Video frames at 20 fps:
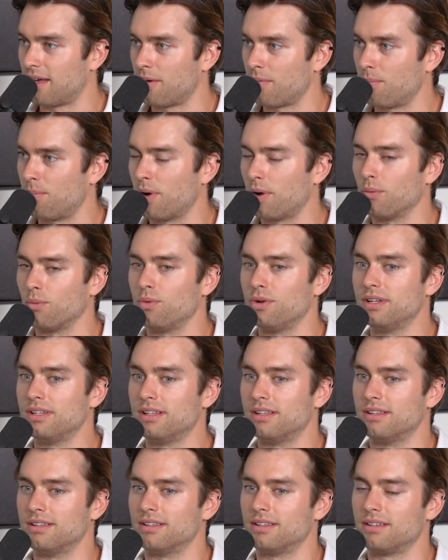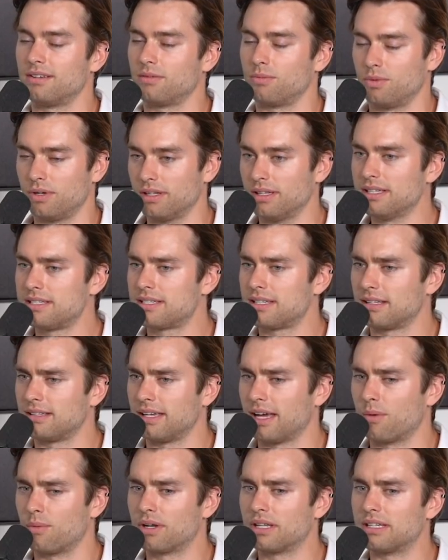But realistically,
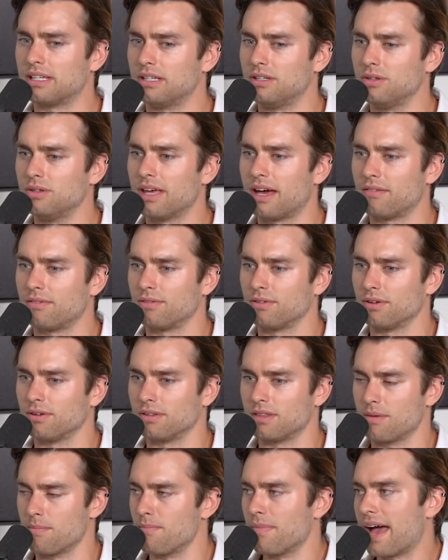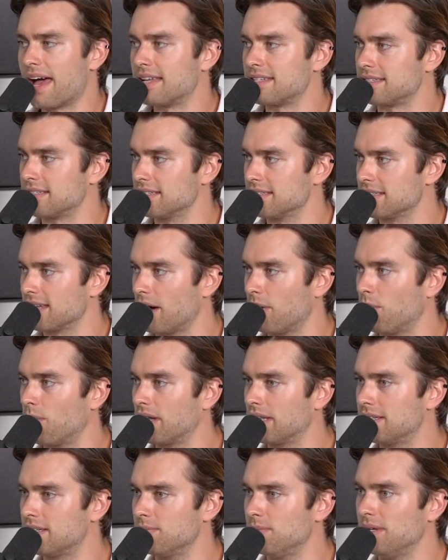I wanted to do that for the masses. I
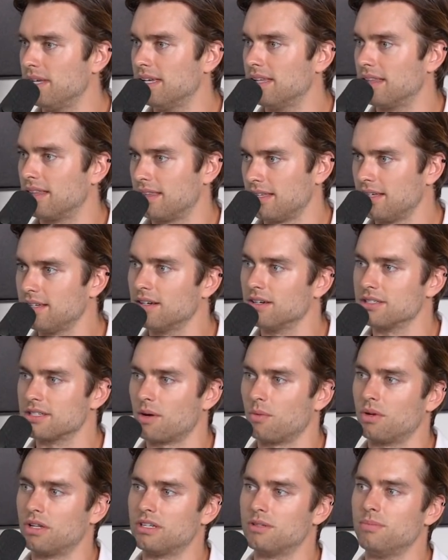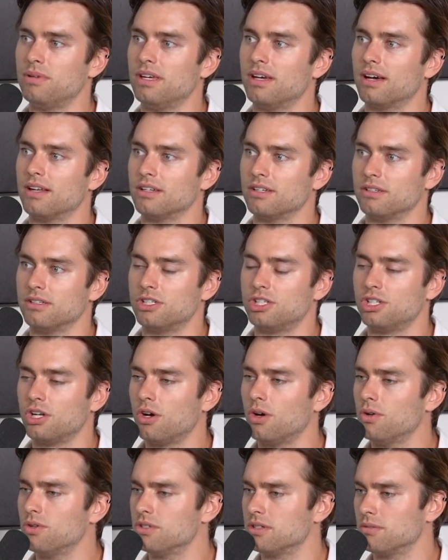wanted to be in theaters. I wanted to be on
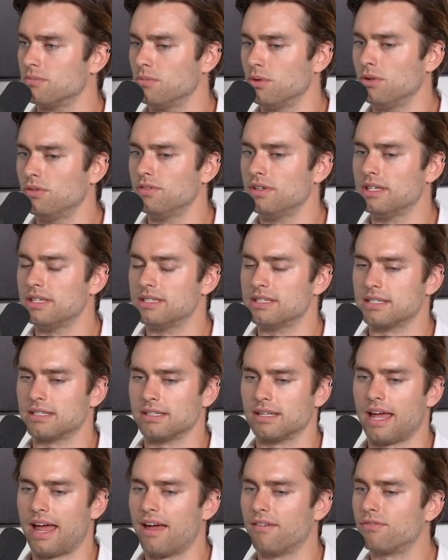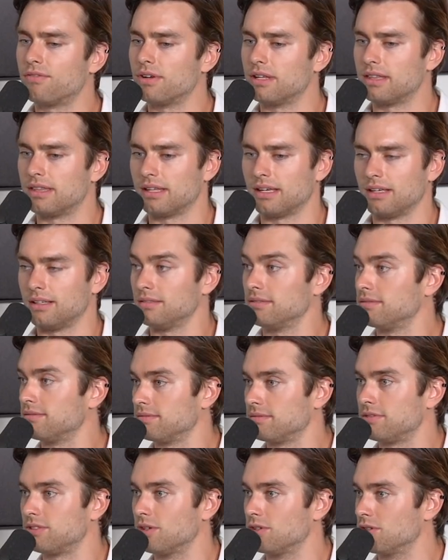shows and movies and everything.
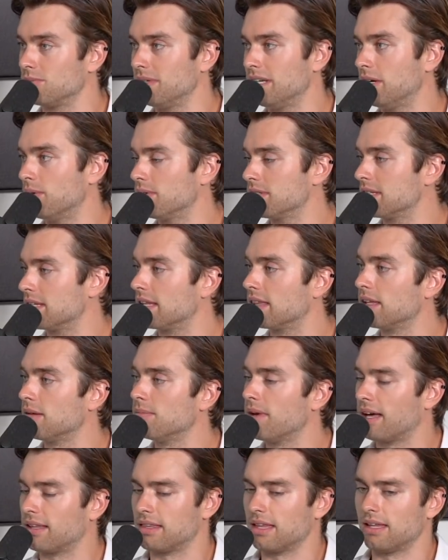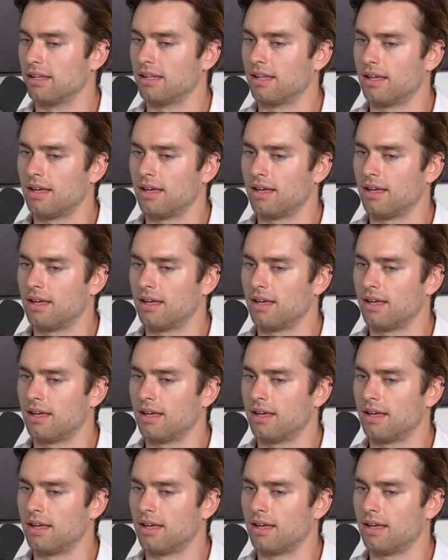Social media wasn't a thing back then.